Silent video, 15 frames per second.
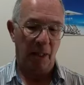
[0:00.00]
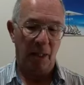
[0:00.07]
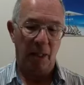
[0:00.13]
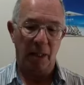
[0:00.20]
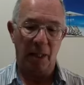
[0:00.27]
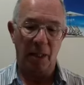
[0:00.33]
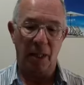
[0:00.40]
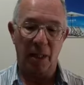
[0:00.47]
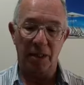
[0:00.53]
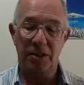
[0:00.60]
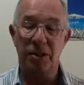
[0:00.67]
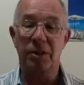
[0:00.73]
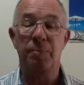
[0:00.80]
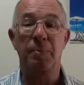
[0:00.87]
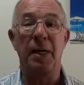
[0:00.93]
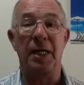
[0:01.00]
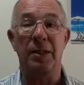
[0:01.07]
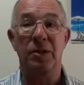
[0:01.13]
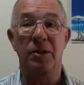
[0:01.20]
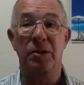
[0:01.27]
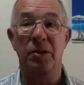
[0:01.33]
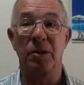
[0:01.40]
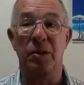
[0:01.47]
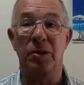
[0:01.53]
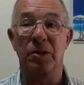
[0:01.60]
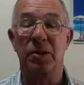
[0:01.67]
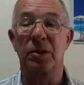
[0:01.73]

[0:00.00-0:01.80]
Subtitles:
I suspect not,